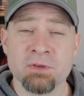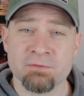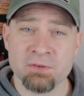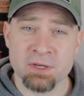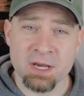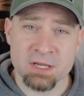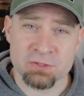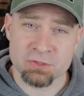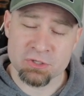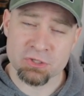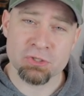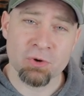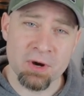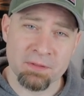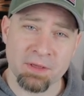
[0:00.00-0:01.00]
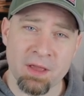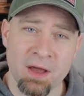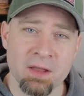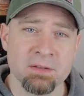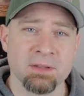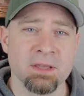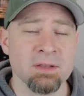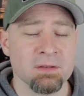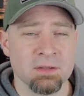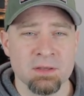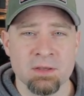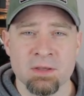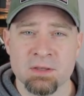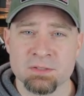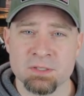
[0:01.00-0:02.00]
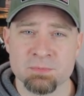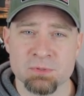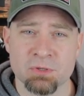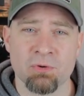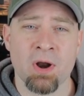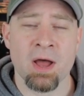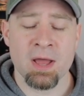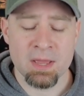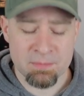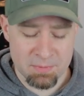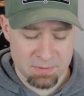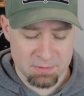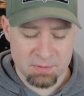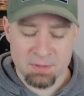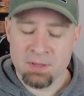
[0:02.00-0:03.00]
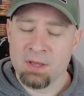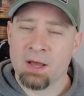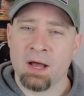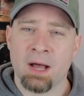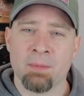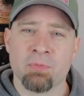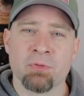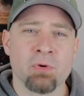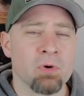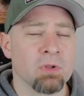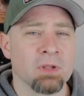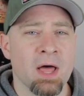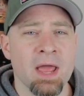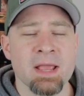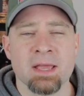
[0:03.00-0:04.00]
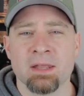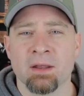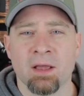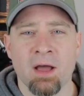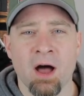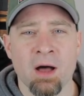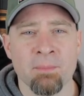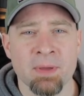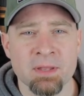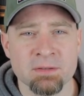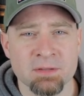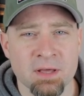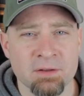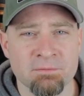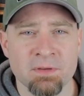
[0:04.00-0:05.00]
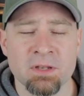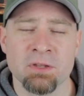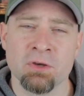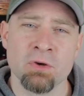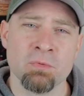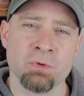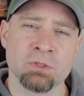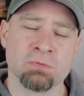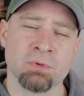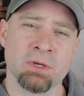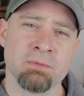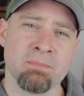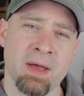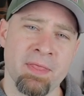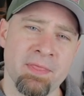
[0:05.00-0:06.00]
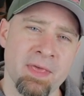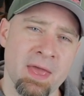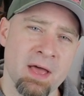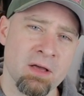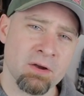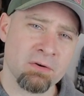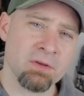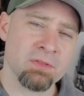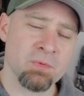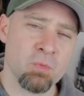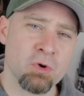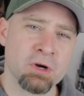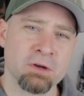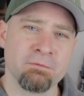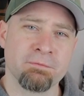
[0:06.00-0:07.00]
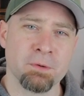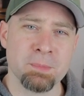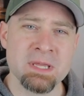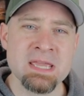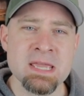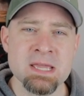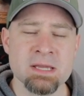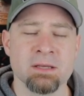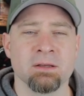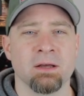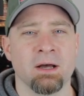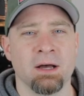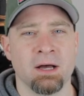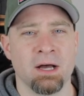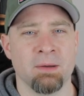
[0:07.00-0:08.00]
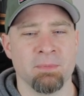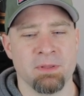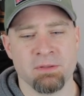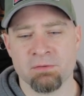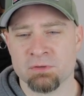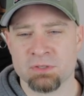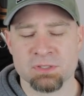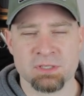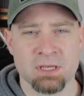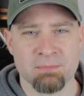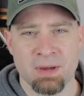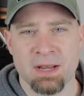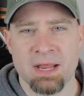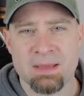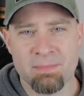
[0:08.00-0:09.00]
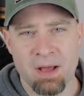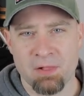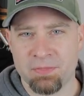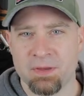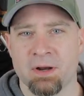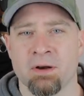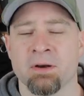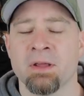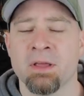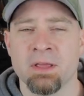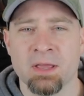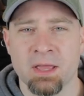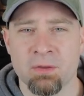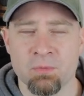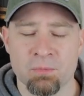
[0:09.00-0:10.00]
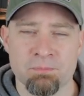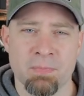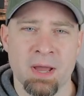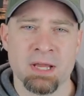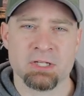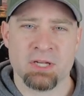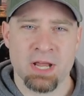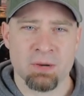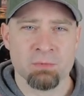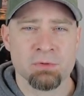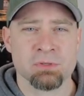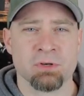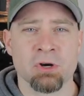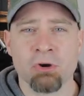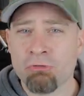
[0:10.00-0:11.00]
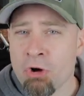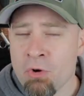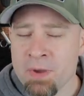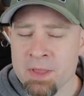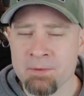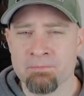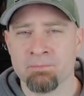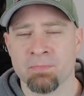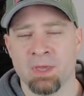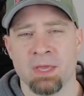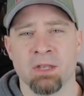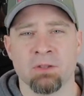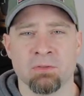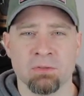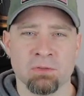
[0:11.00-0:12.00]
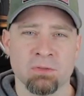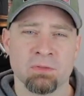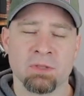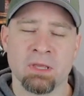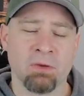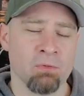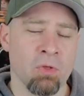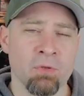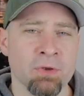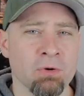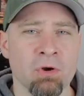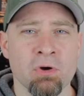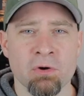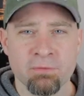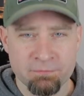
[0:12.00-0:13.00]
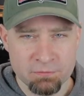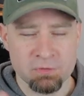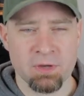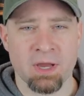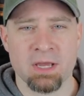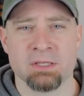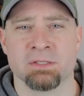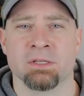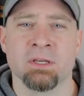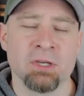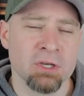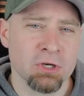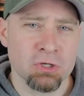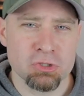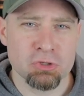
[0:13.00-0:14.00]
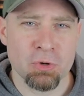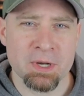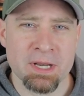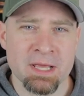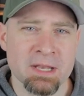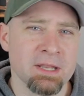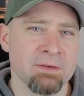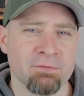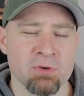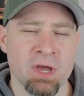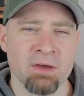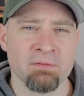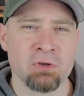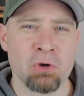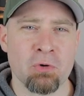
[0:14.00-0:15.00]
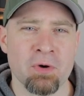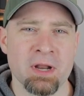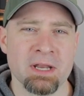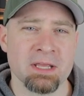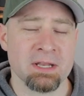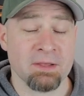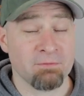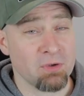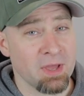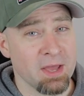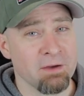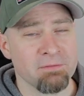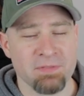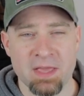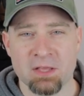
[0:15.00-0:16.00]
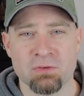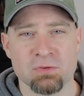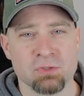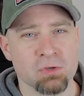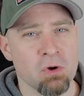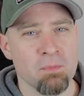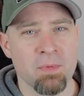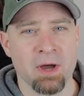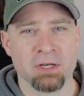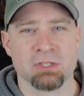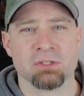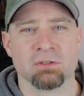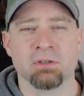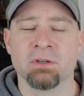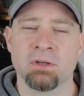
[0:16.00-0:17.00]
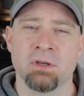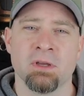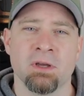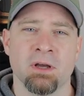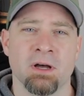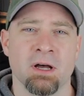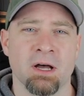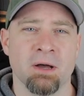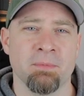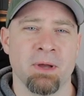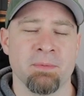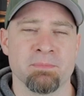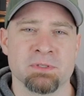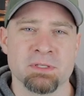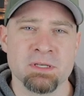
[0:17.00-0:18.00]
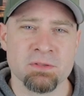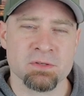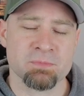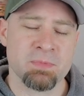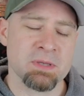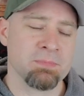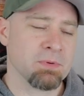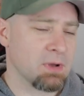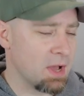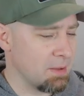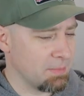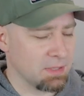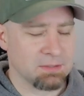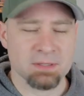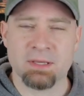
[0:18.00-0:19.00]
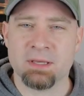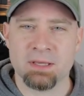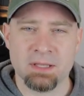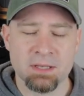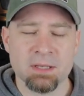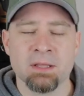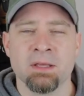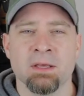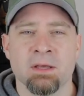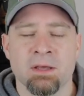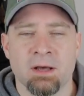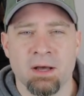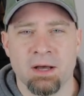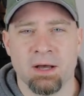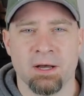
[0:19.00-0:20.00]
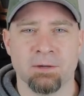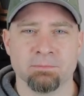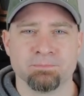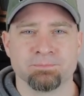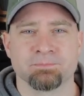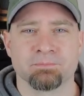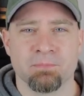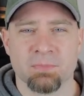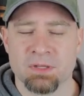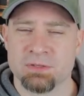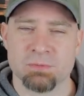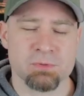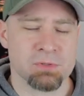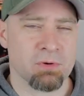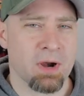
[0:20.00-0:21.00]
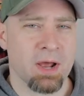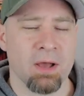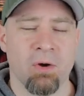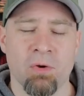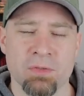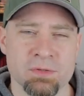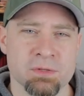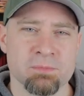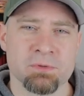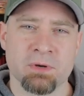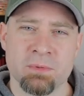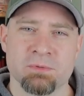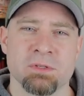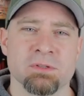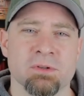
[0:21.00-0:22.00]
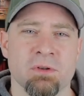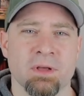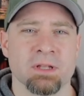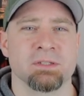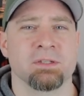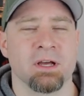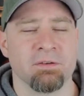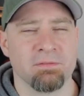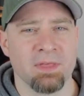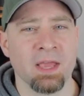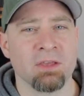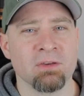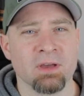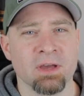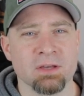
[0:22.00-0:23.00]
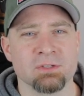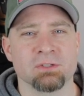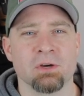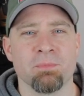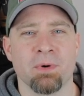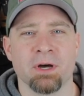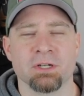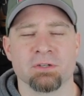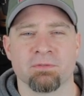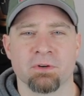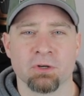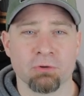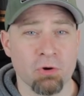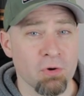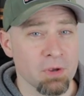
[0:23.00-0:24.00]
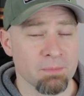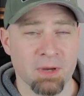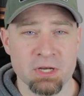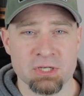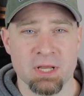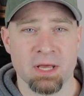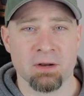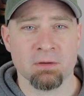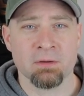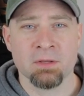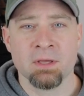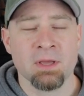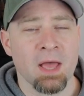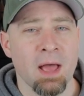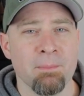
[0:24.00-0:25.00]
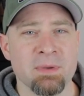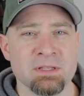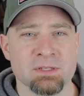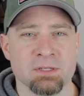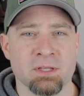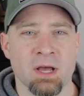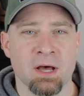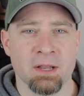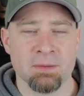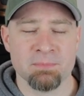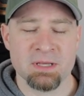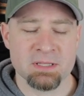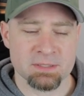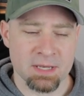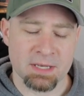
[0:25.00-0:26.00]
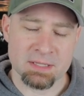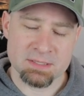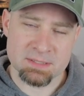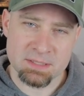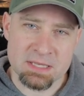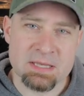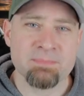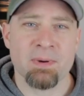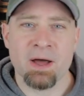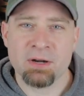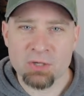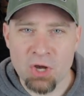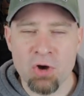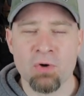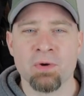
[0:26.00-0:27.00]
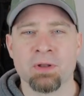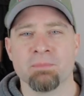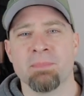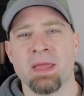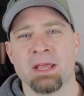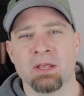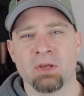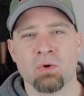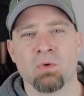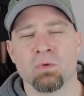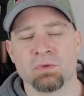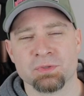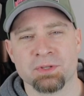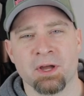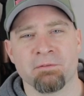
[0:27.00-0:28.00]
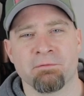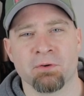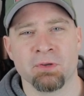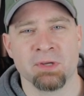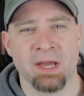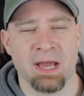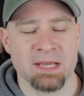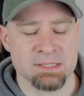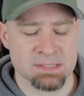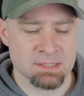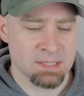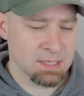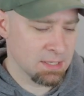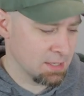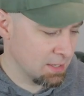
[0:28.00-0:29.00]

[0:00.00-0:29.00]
If you guys are enjoying the content, subscribe, um, throw a like and a comment on a video, which will get my the algorithm working for me. Um, and it will just get my name out there and my channel will start growing. And it will only grow if you guys join in if you haven't already. And if you have, thank you so much. Um, I'm seeing those people commenting and uh, subscribe all the subscriptions and all that stuff. Thank you guys so much for growing my channel. It means a ton. It means I can keep on going and making cool stuff for you guys.